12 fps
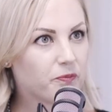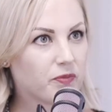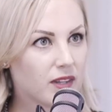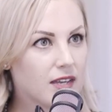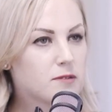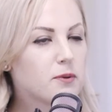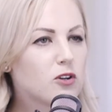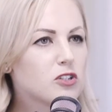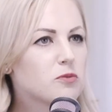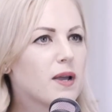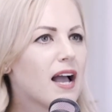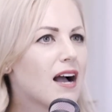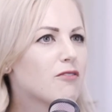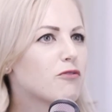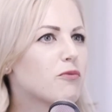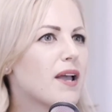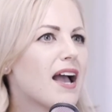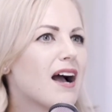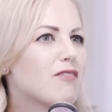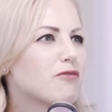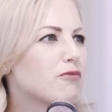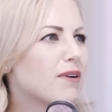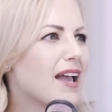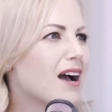Yes, because we have
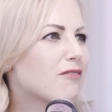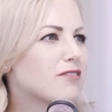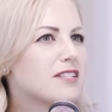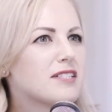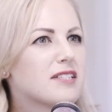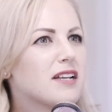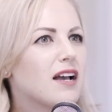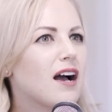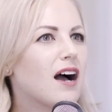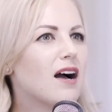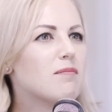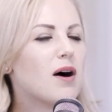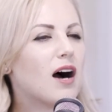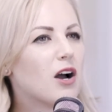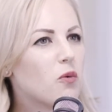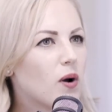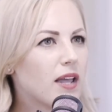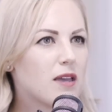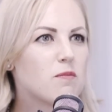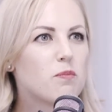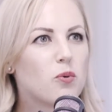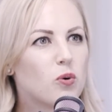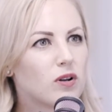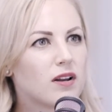this highway
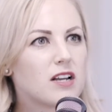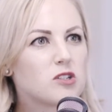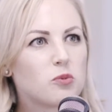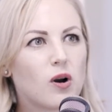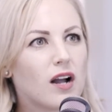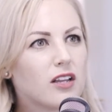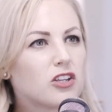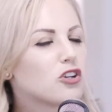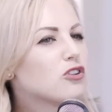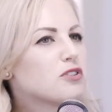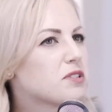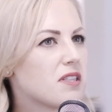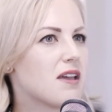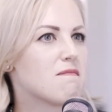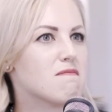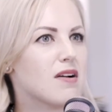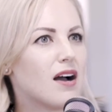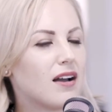import and export. I use them.